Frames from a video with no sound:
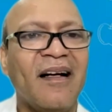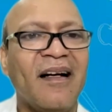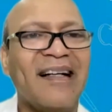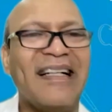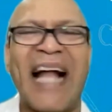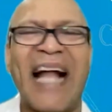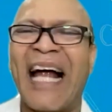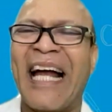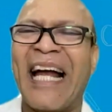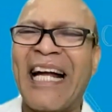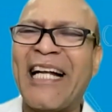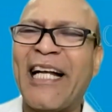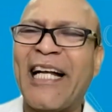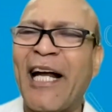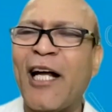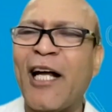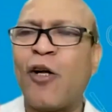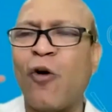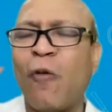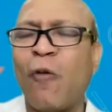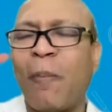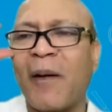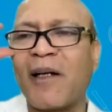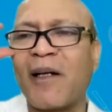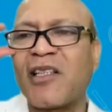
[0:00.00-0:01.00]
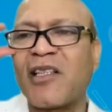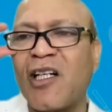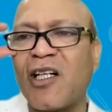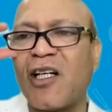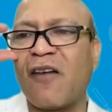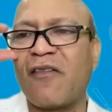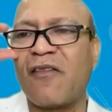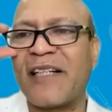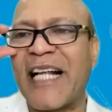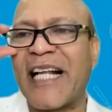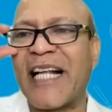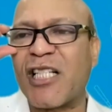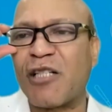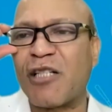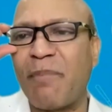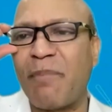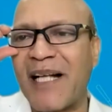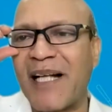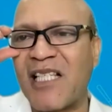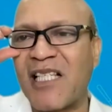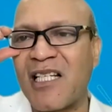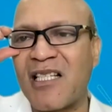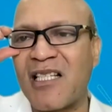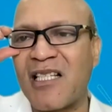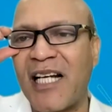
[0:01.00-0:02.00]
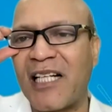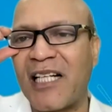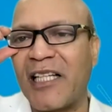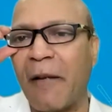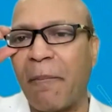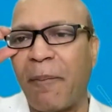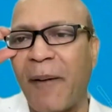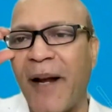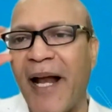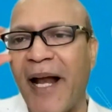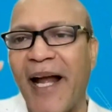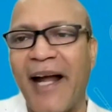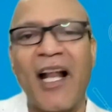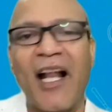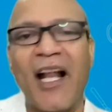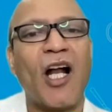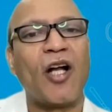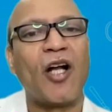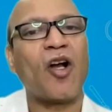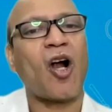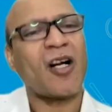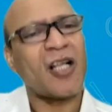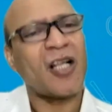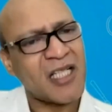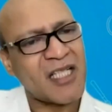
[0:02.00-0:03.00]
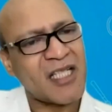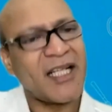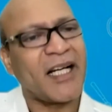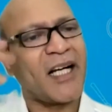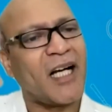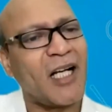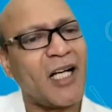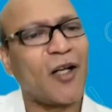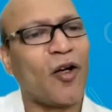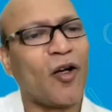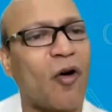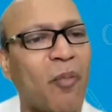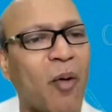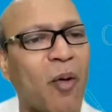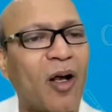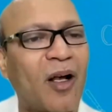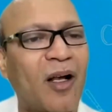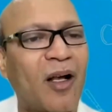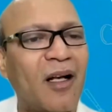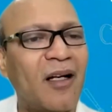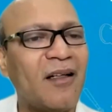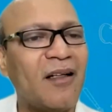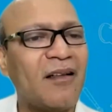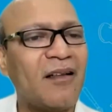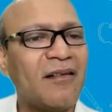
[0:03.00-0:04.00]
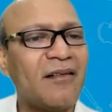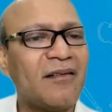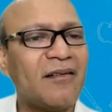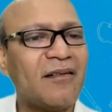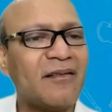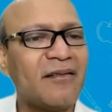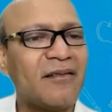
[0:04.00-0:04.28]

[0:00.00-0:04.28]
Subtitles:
92% of test matches that they played, not a single no ball.